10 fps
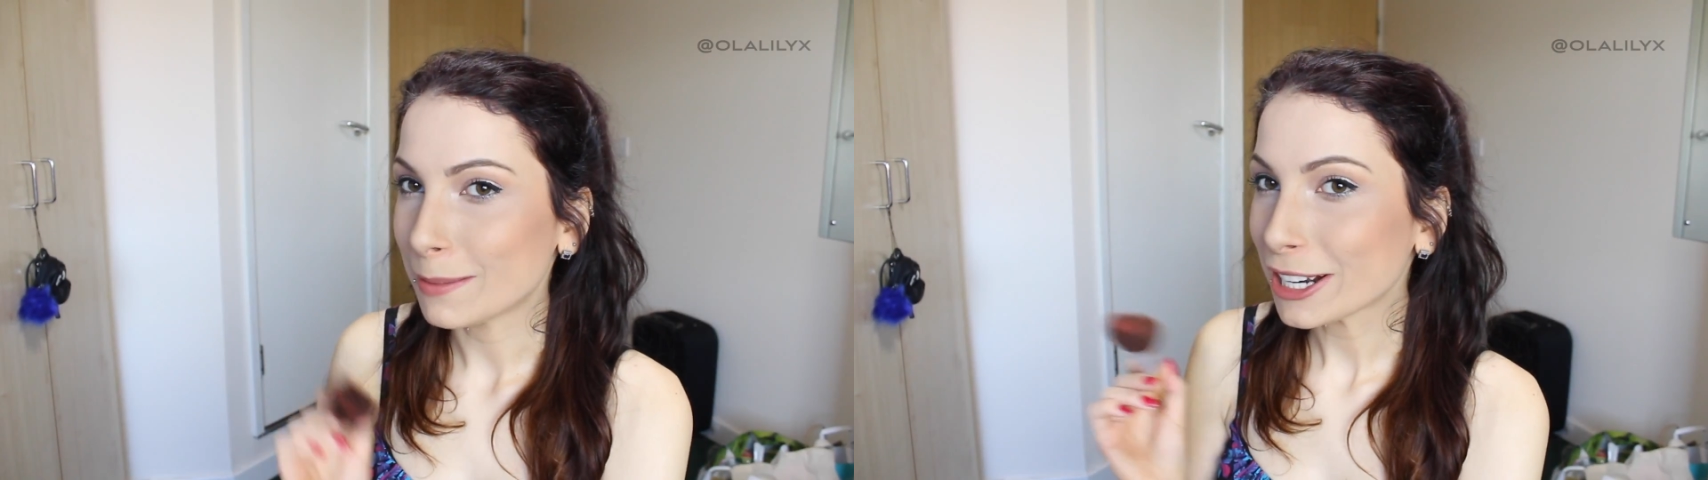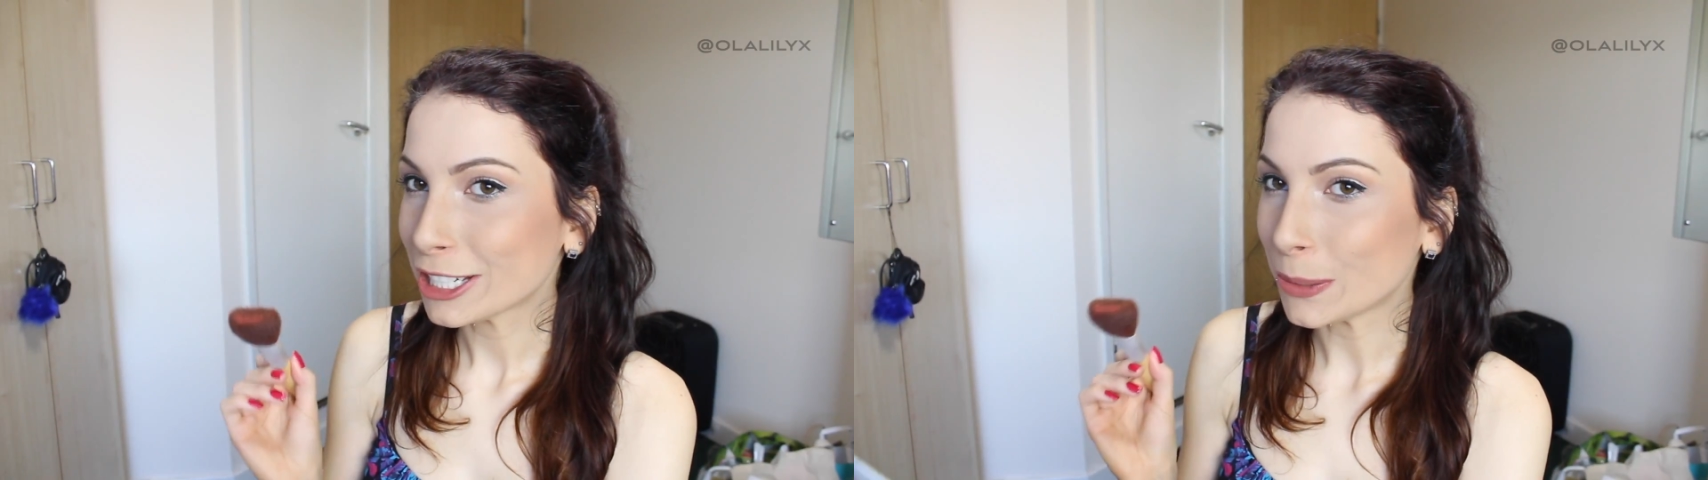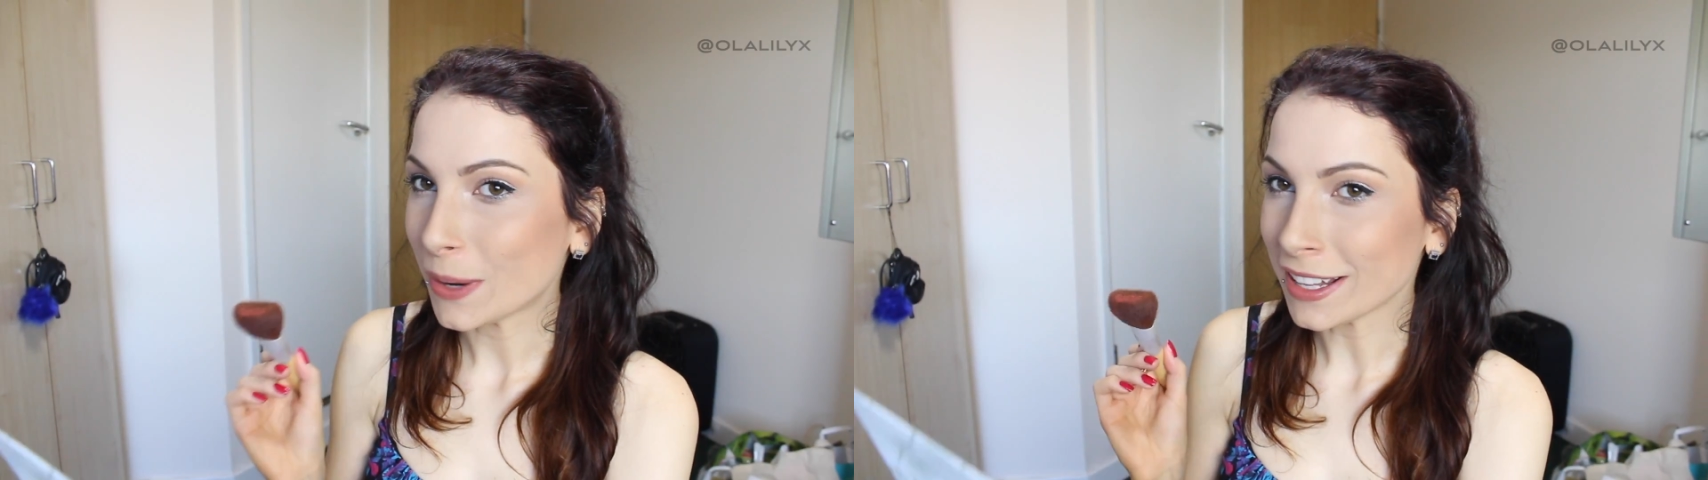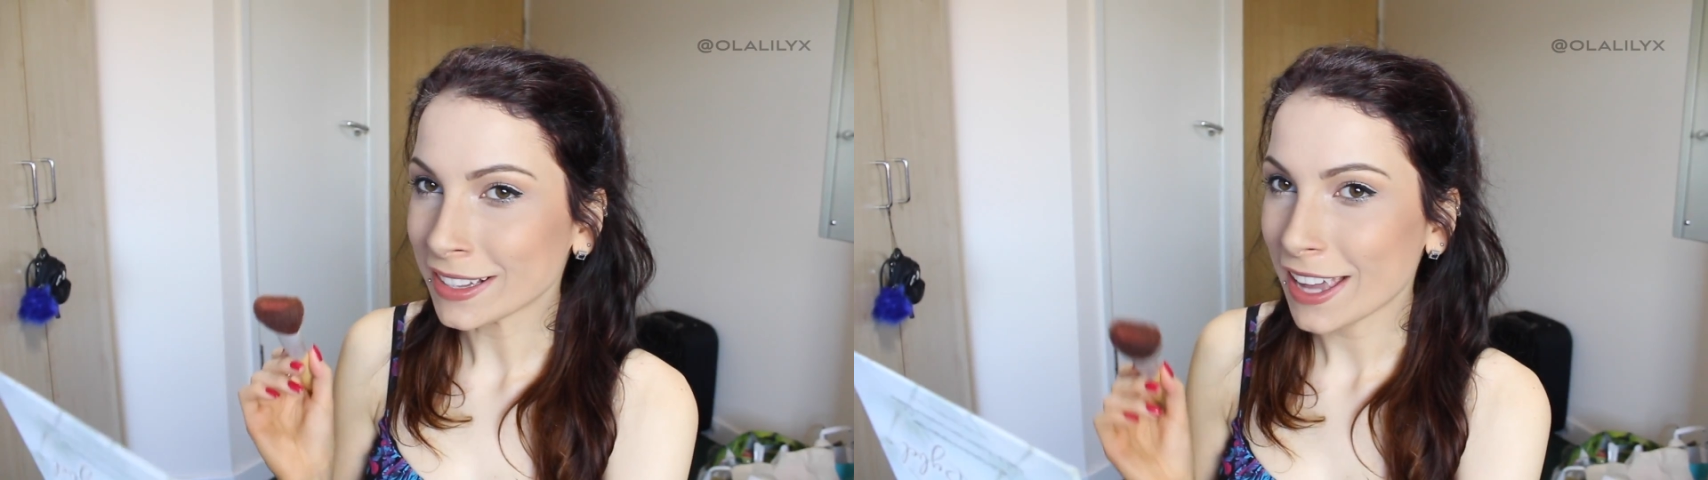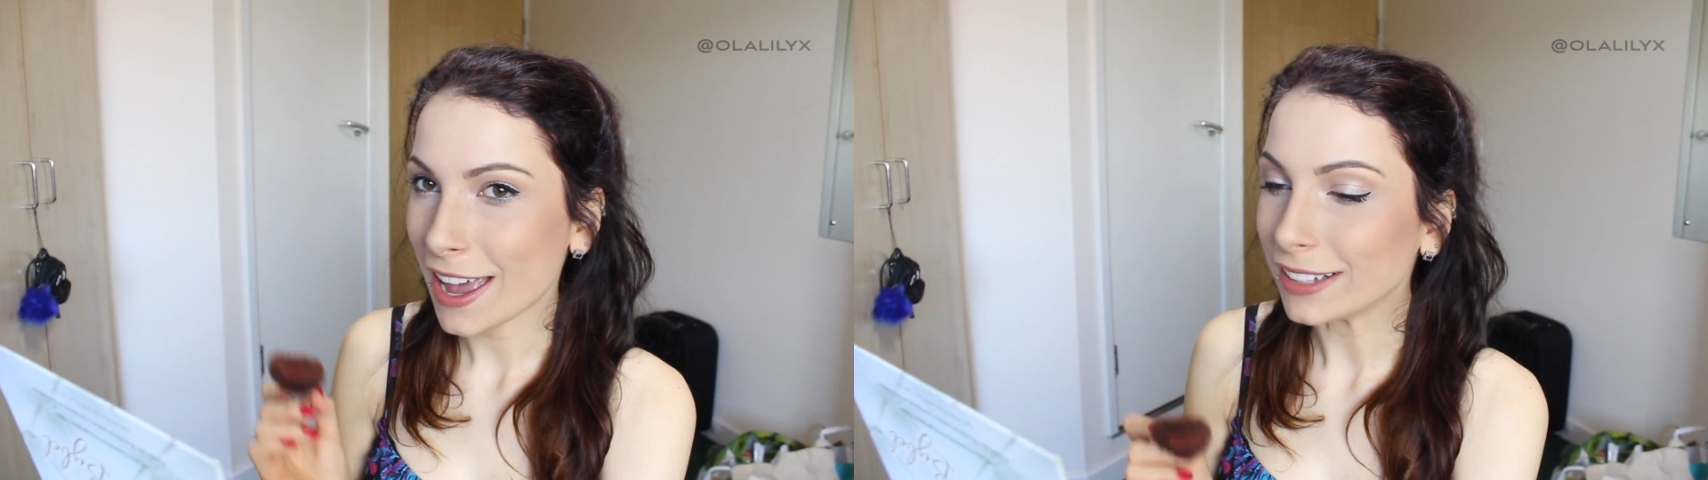I'm actually quite
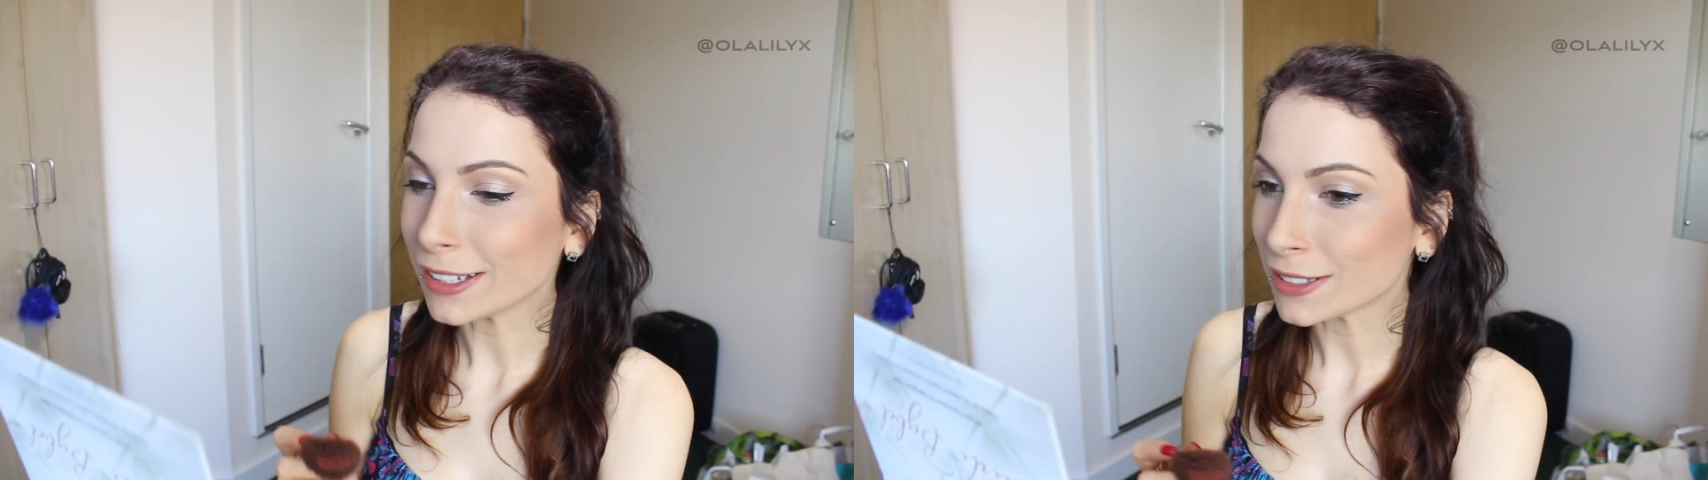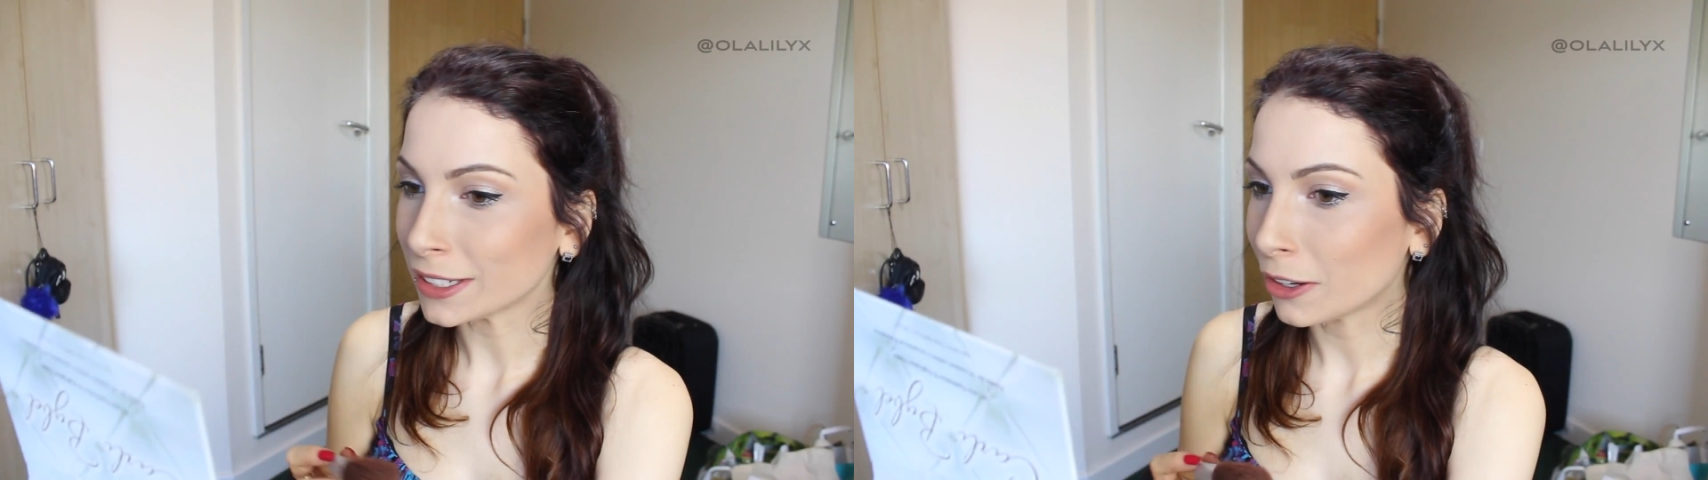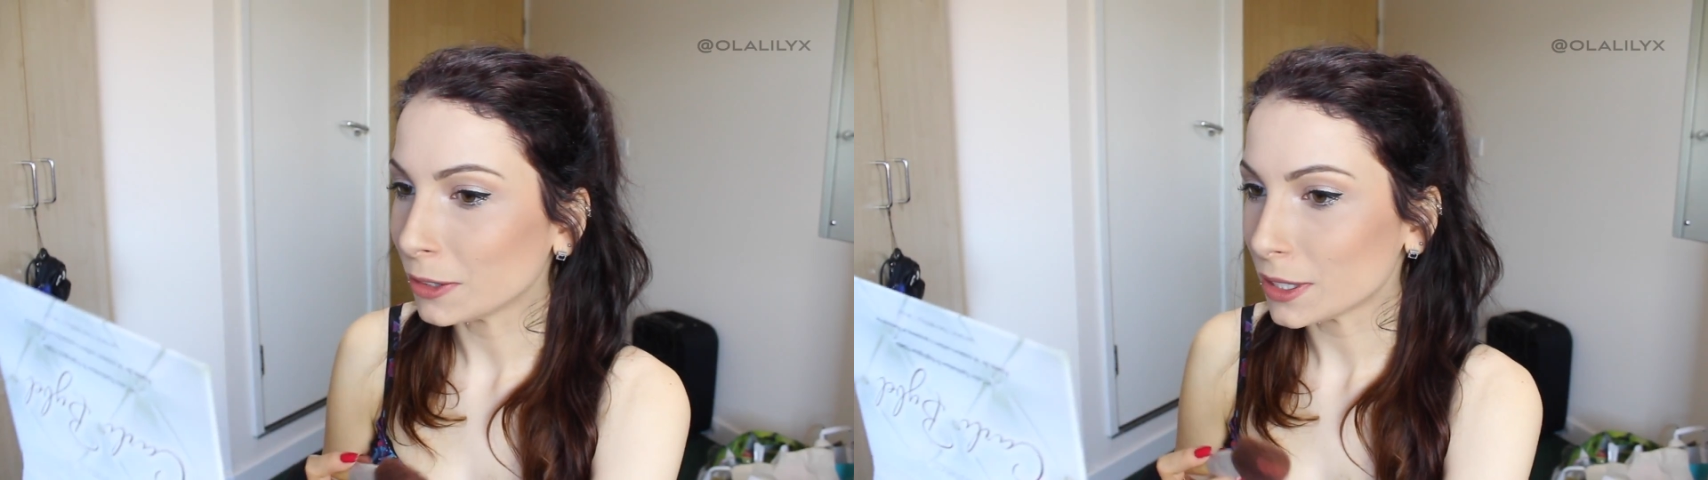scared because I know